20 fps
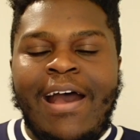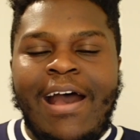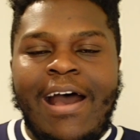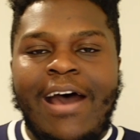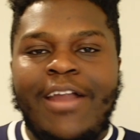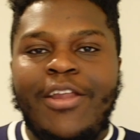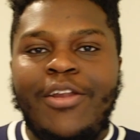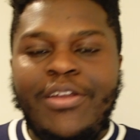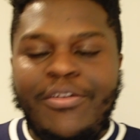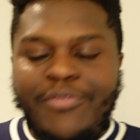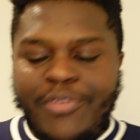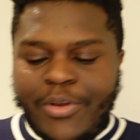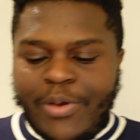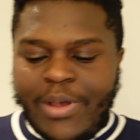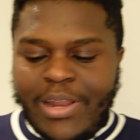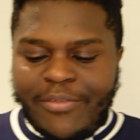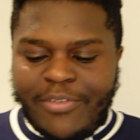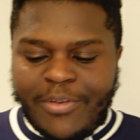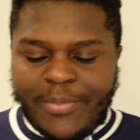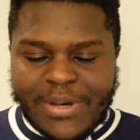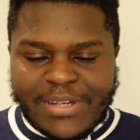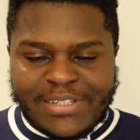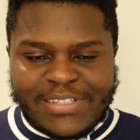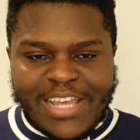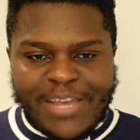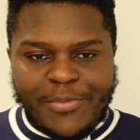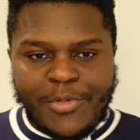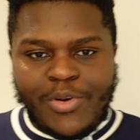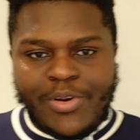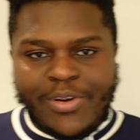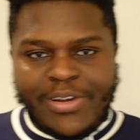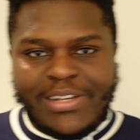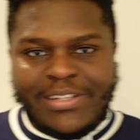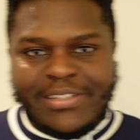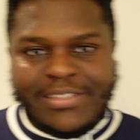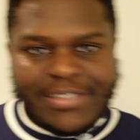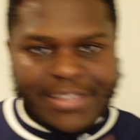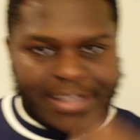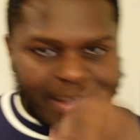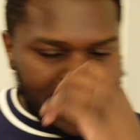I don't know if you know anything about stable
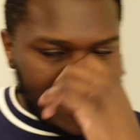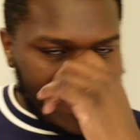coins.